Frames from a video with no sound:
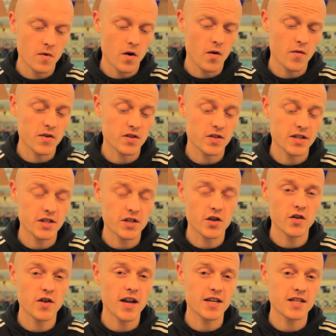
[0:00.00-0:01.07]
Obviously it's a
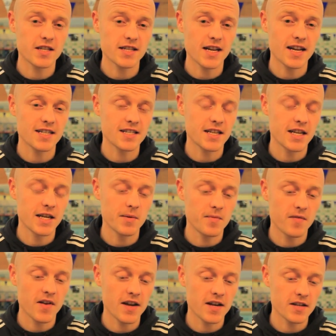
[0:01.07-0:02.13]
good exercise to keep
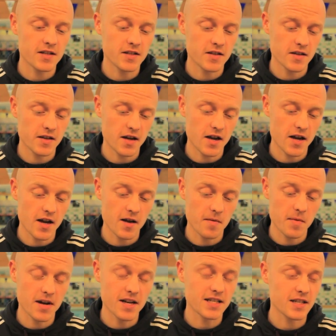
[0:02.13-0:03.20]
fit
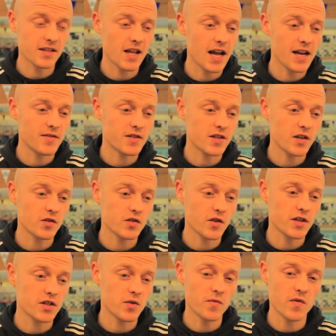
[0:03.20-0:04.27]
um, and it's a life skill so
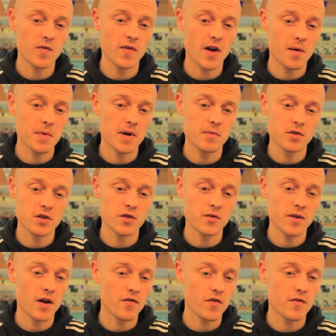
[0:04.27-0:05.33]
it's something that I'll be able to
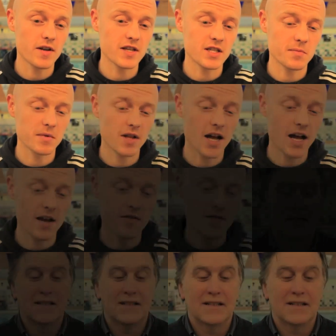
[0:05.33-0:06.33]
do now for the rest of my life.